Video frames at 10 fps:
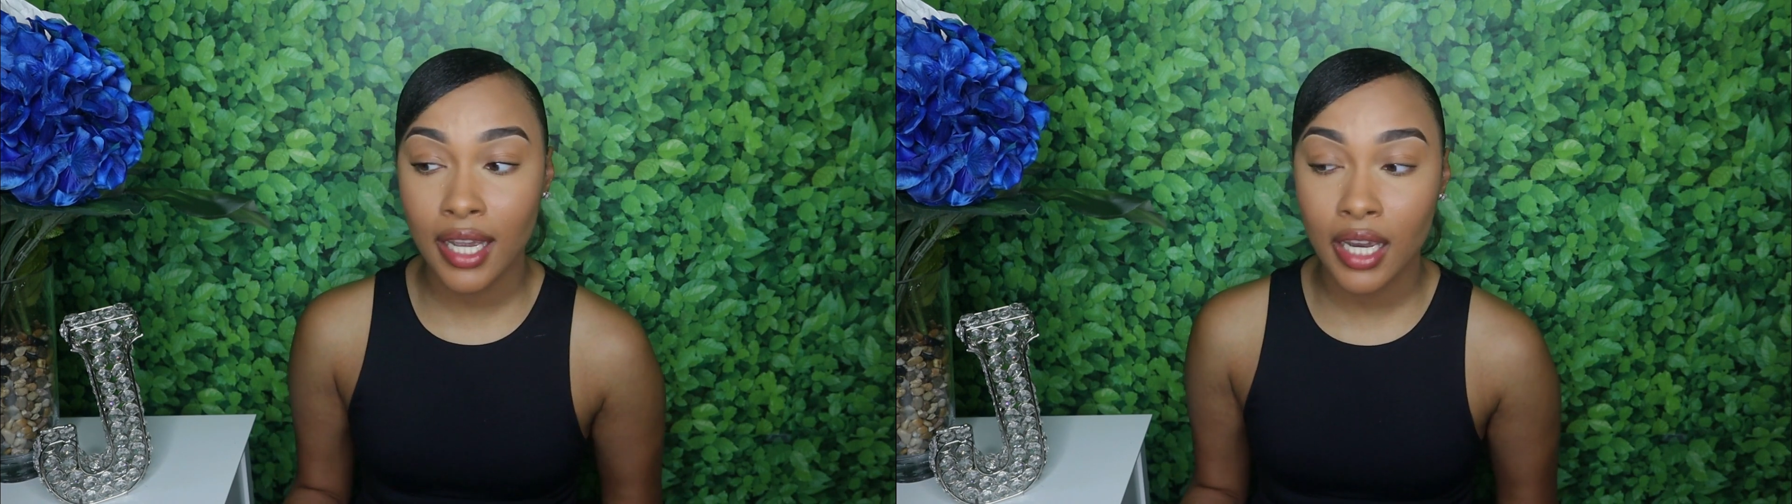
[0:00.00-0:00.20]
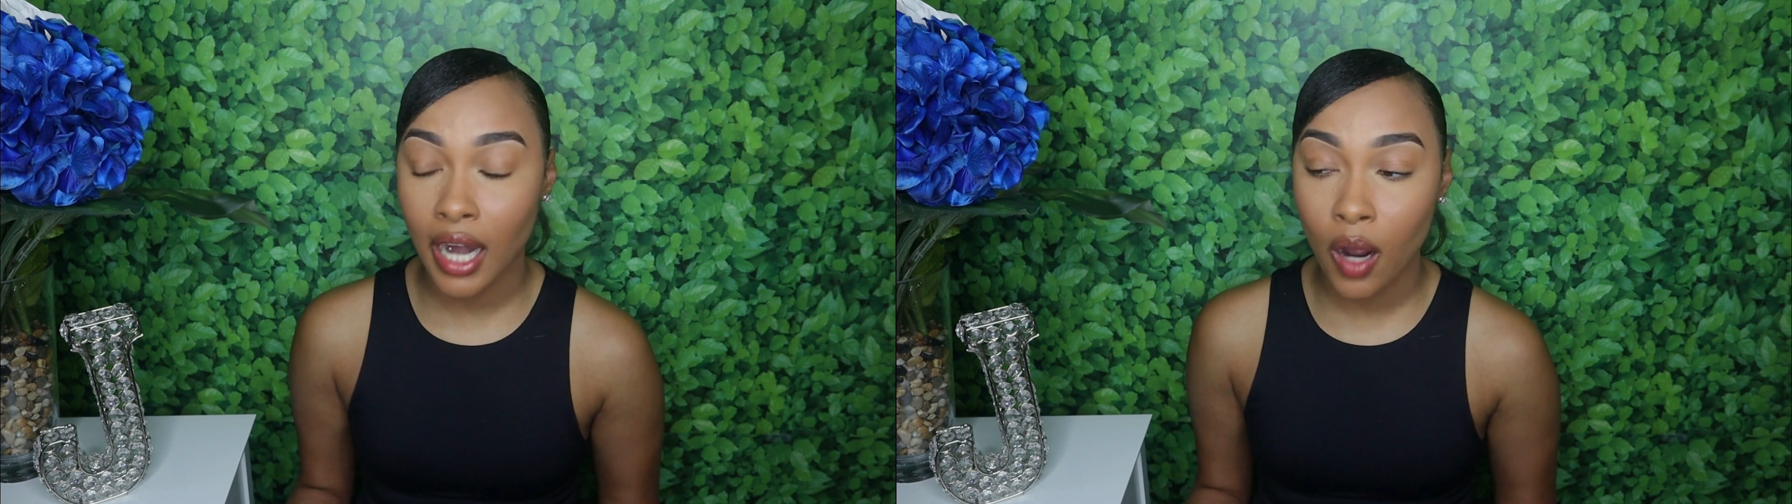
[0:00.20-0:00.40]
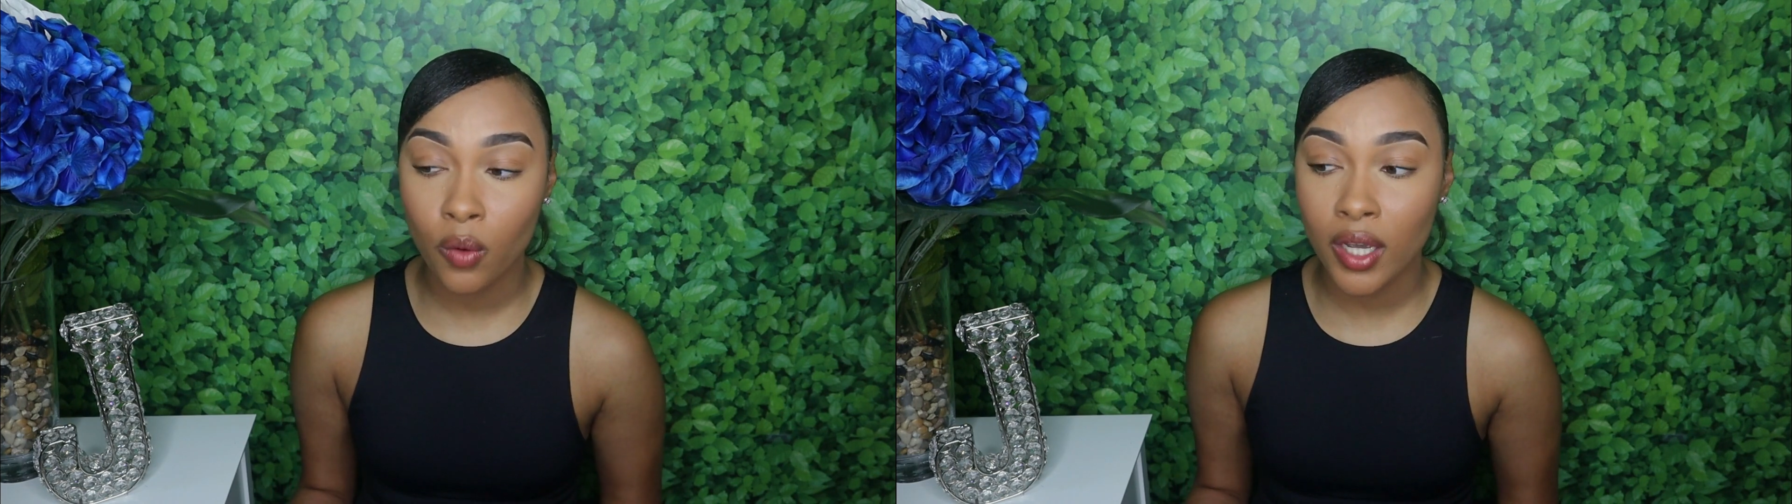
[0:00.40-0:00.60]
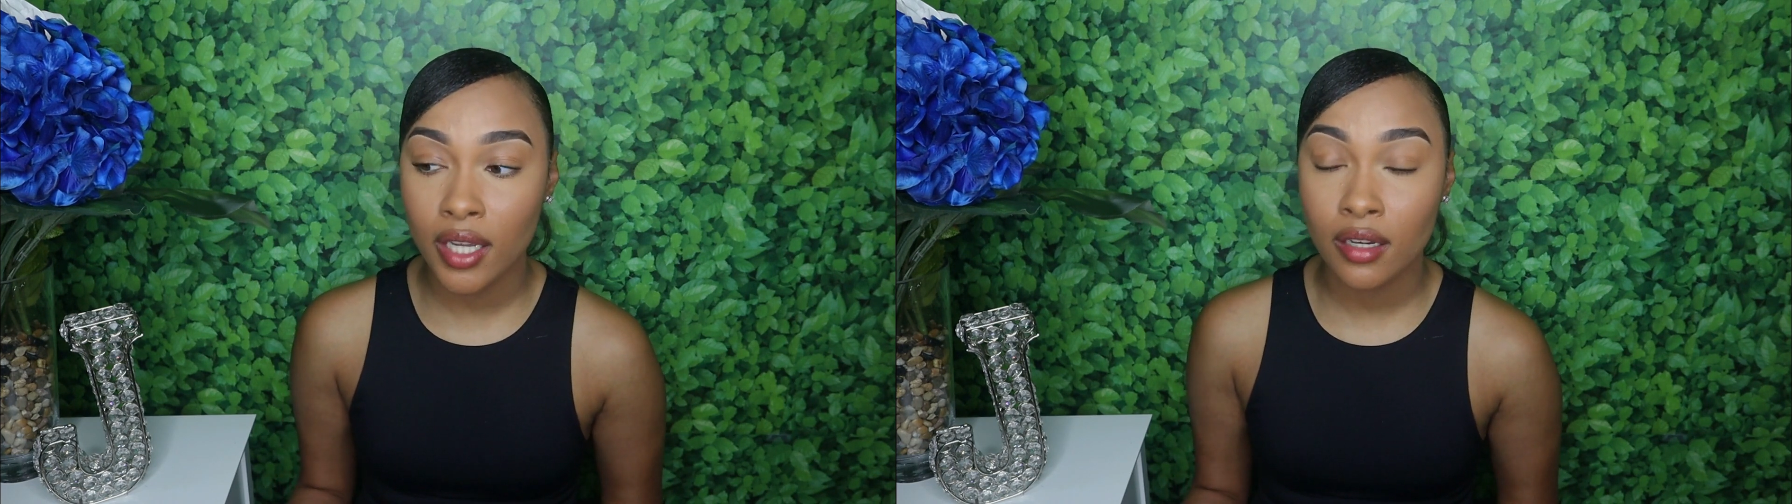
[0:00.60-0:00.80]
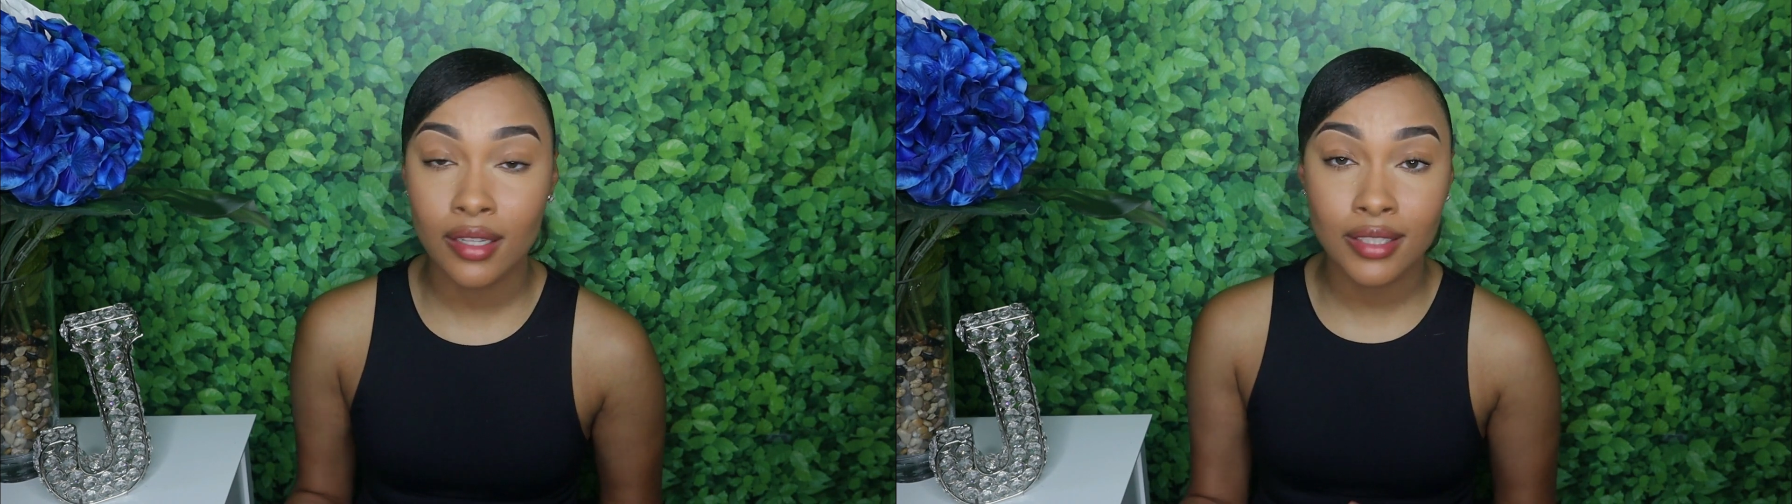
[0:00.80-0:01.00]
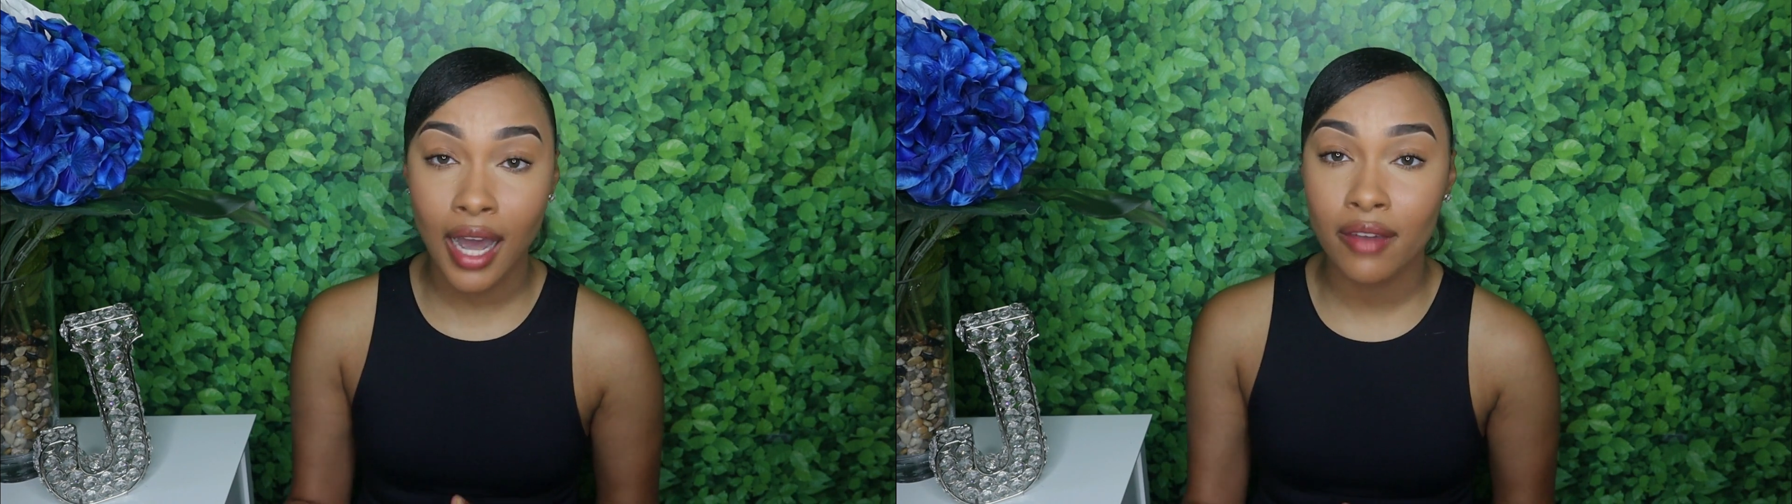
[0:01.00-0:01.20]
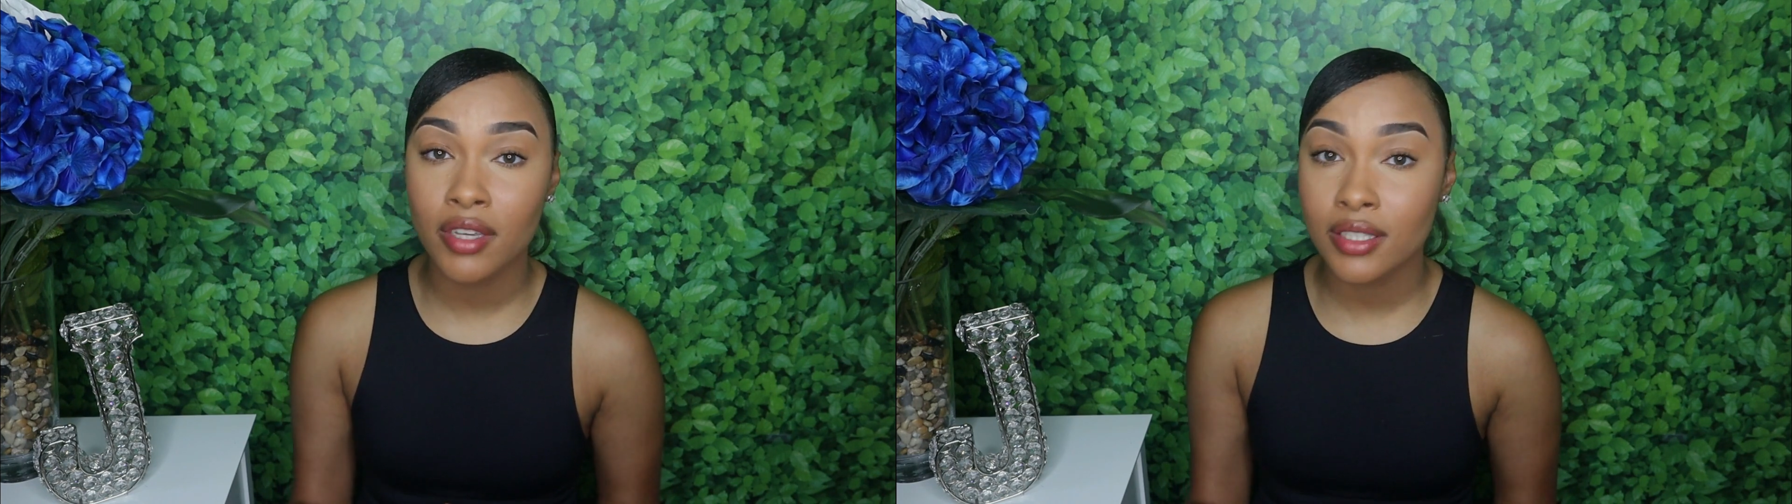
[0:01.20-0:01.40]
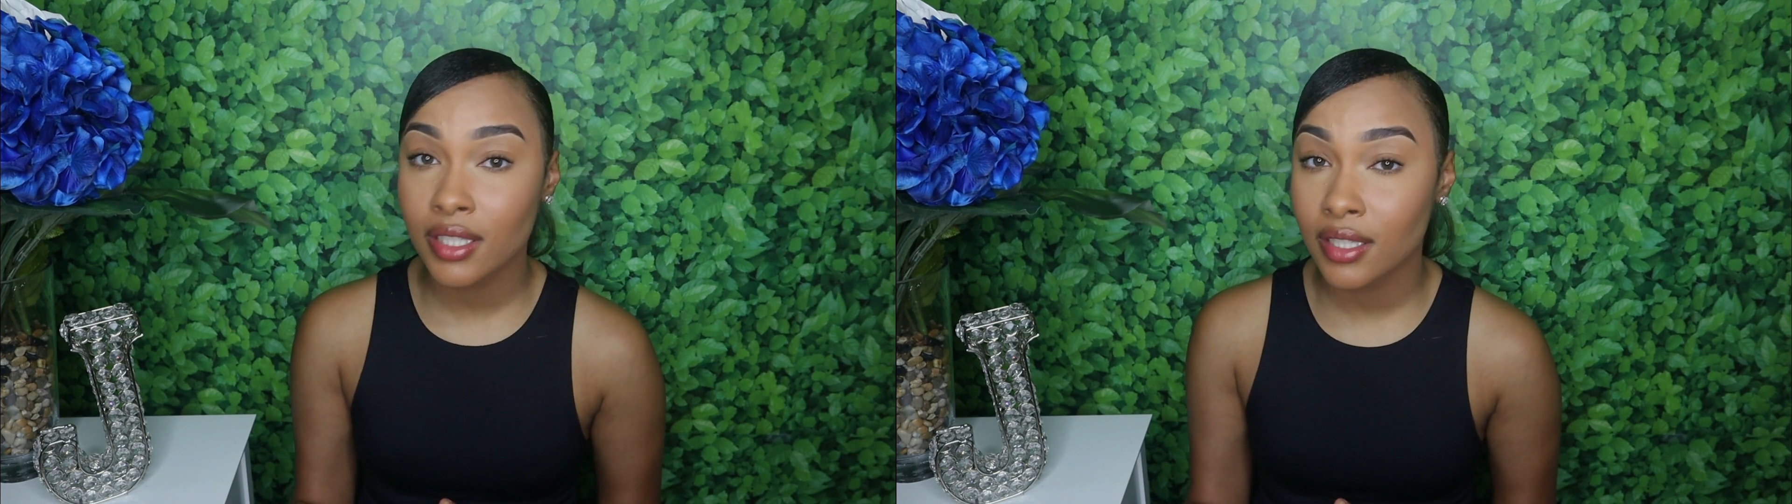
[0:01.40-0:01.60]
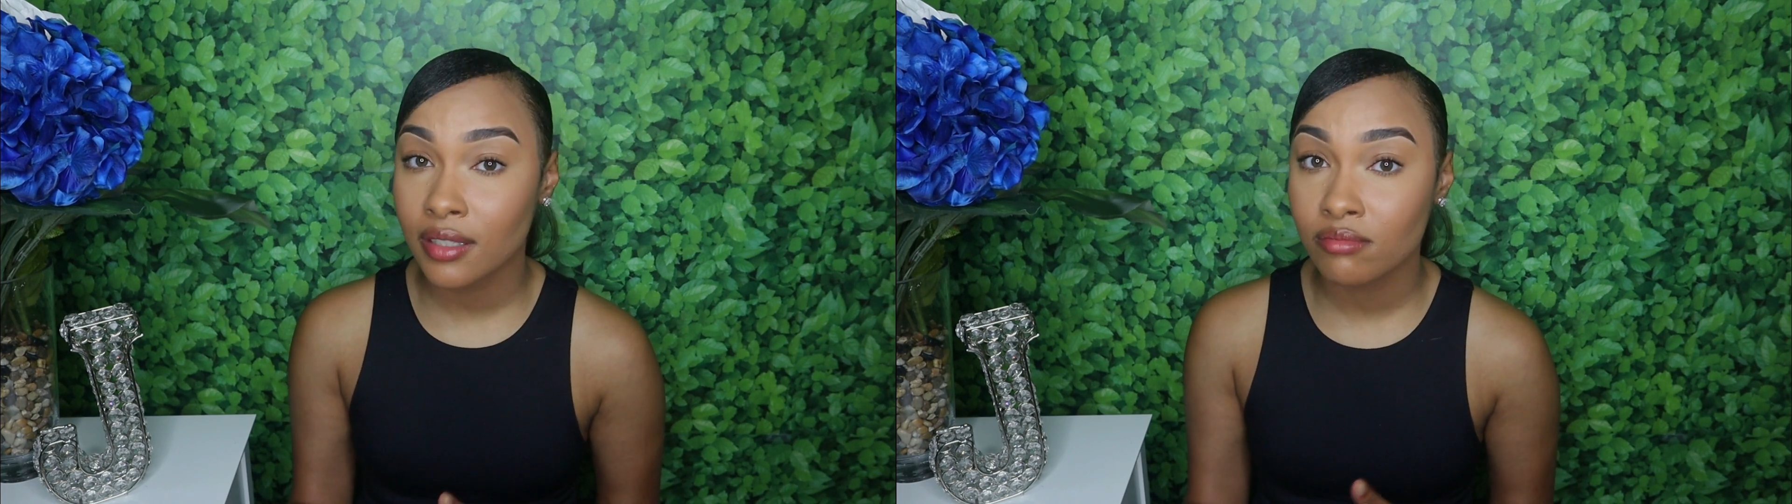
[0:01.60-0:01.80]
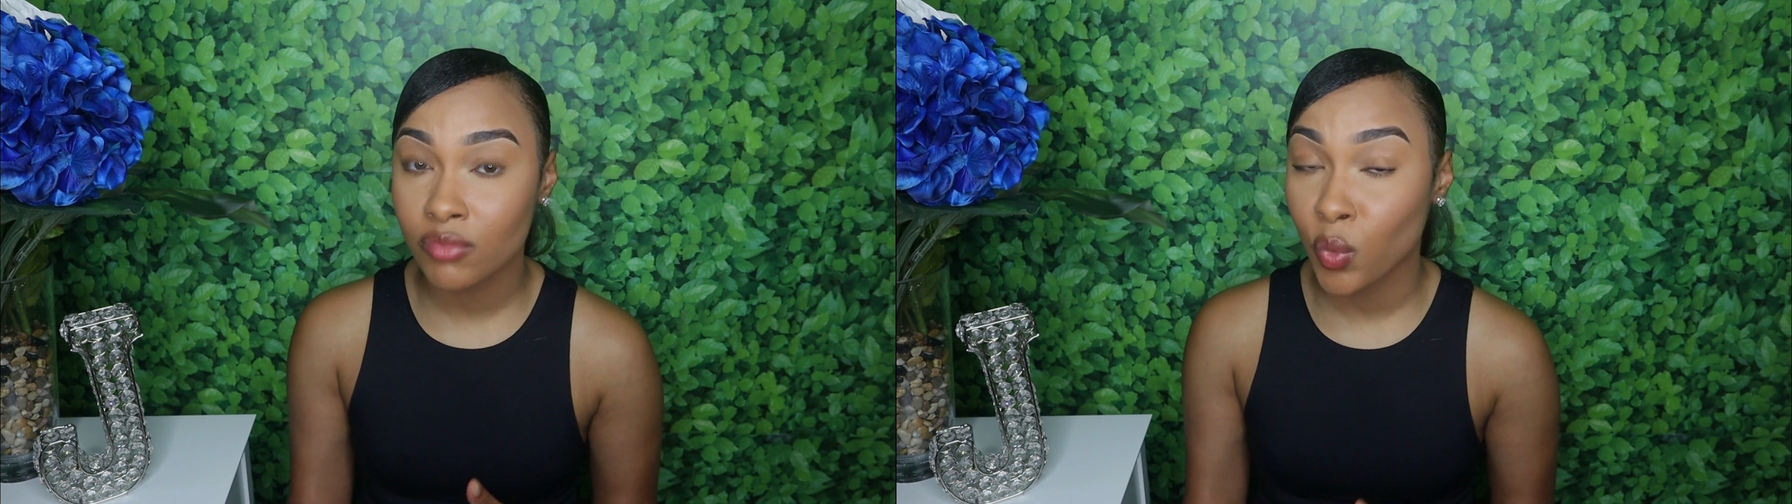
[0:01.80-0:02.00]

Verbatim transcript: hanging out with is obviously